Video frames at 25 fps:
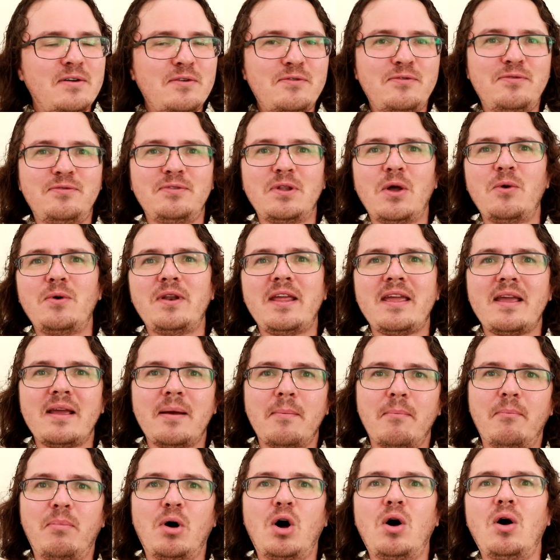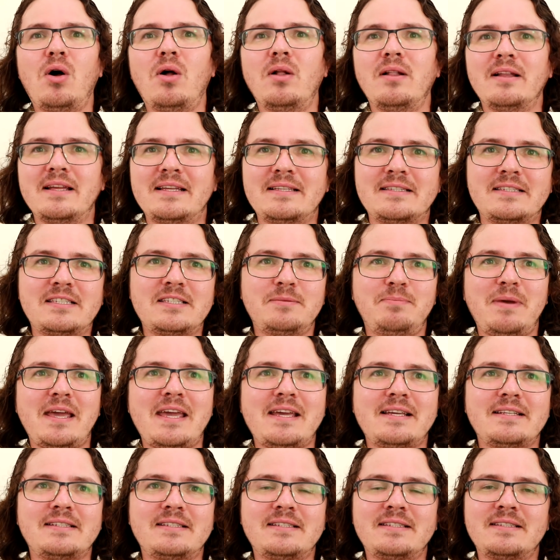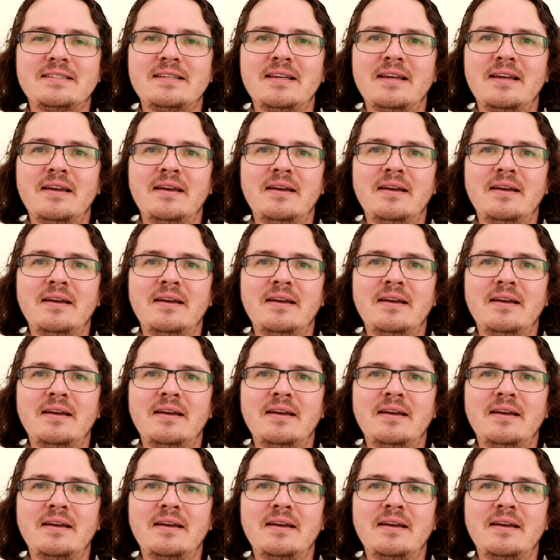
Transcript: floating ball in space.